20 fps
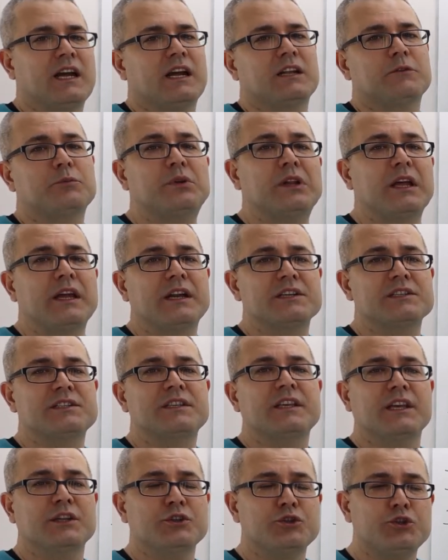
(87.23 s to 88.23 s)
that
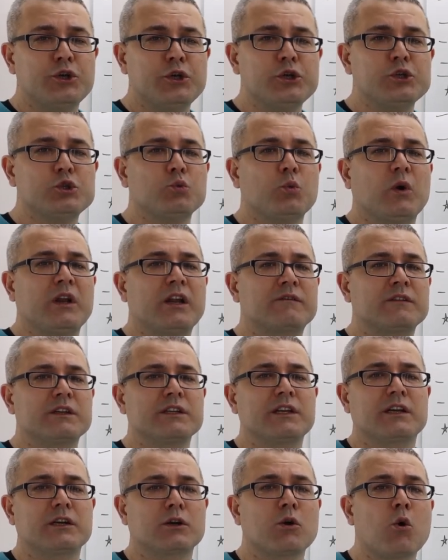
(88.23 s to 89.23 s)
players can choose
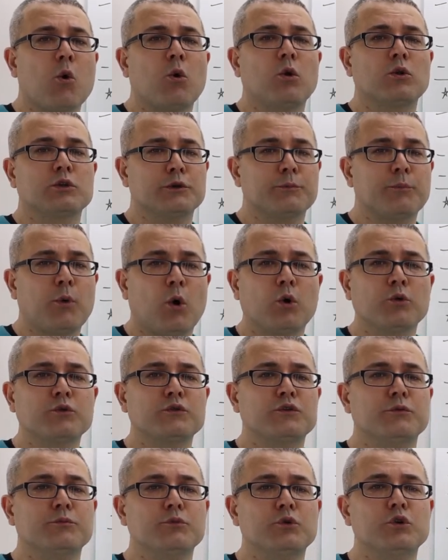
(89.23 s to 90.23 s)
whenever they're called
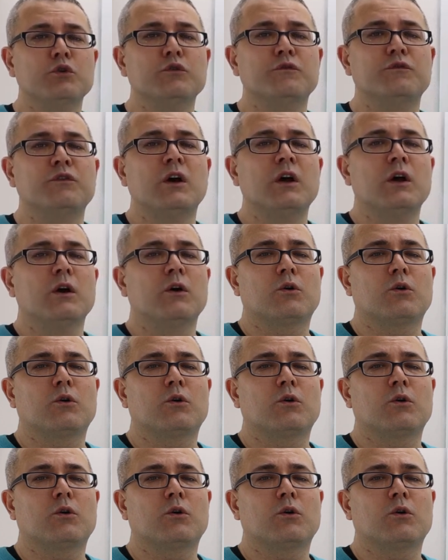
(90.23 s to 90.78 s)
upon to move